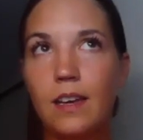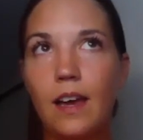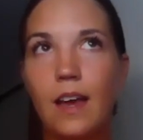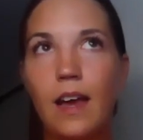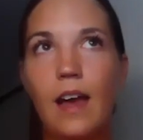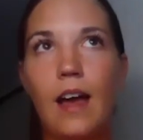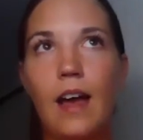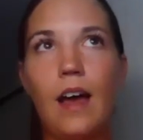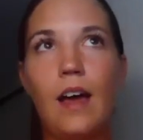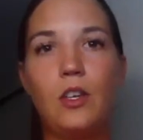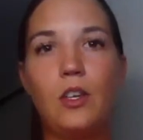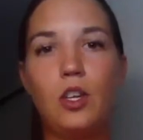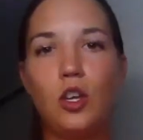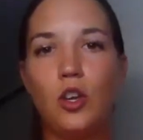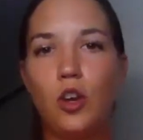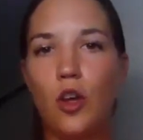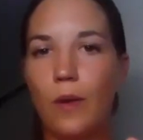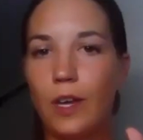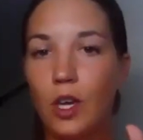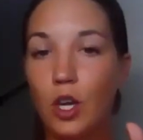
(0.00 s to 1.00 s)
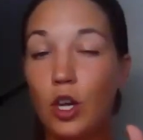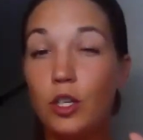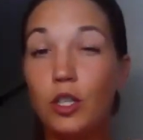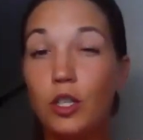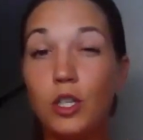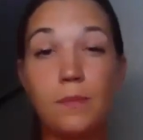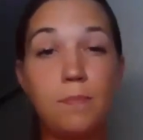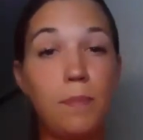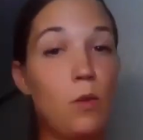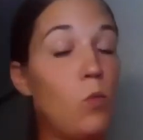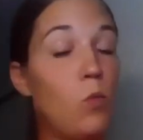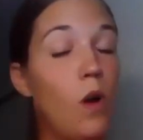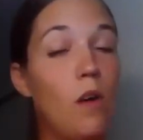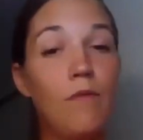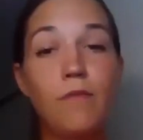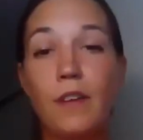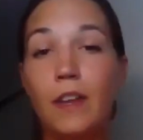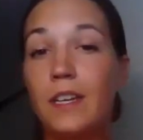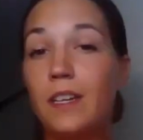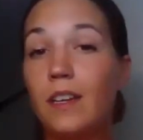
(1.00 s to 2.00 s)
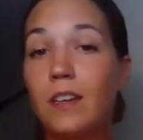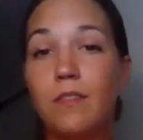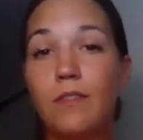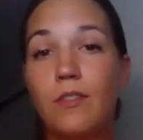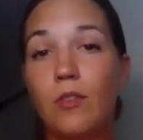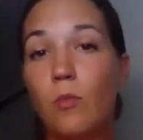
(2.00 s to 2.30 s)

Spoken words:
you know, it could just be one vineyard of